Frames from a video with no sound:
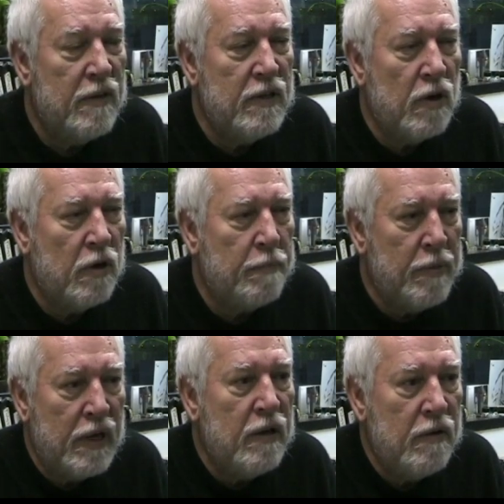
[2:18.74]
The main
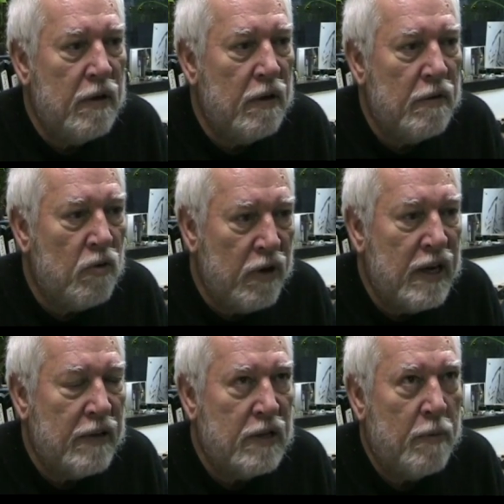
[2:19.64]
hurdle he has to
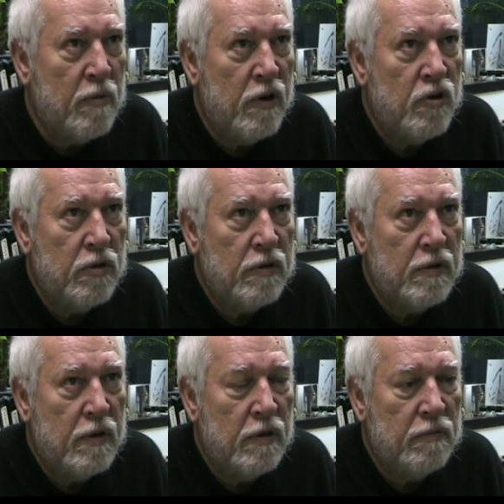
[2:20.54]
clear is not
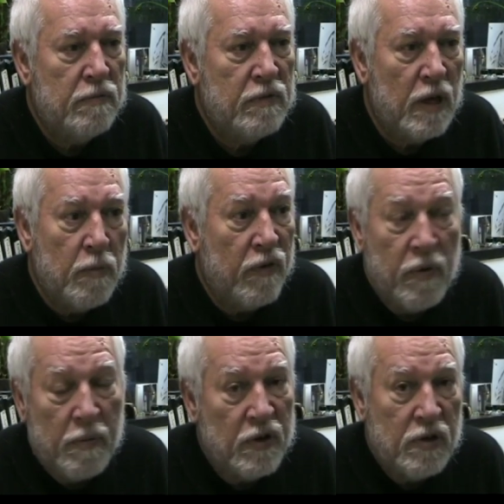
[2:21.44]
technology, he
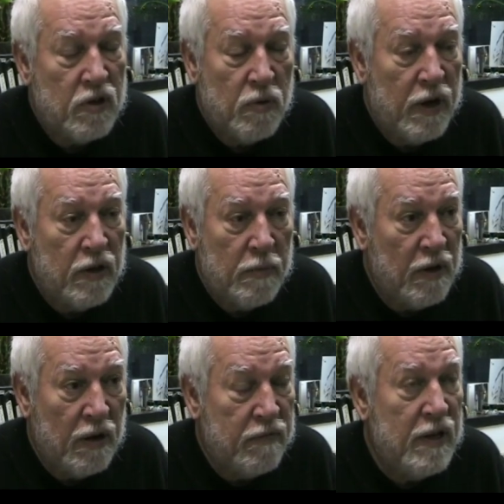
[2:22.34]
says, but
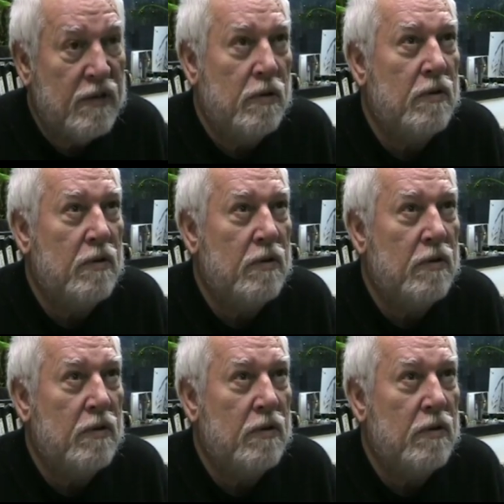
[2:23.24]
funding.